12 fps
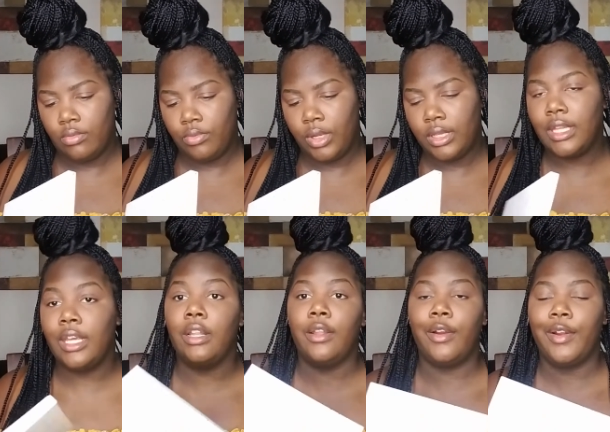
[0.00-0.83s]
Ring the
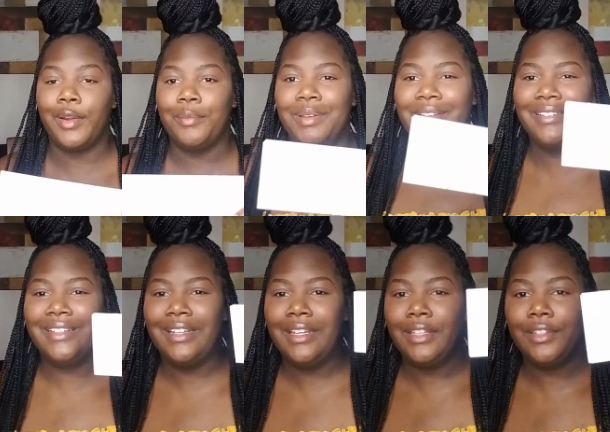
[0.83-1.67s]
Alarm.
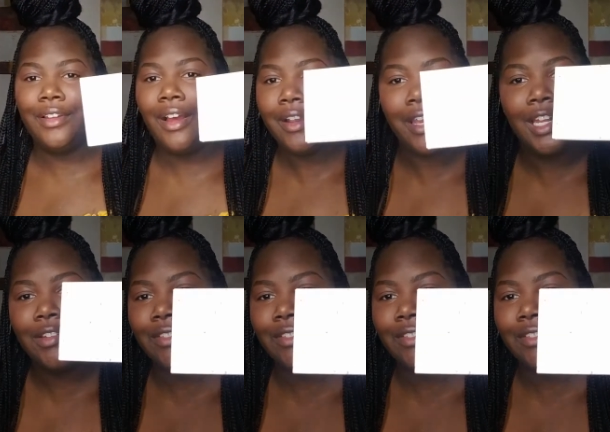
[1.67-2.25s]
Y'all can't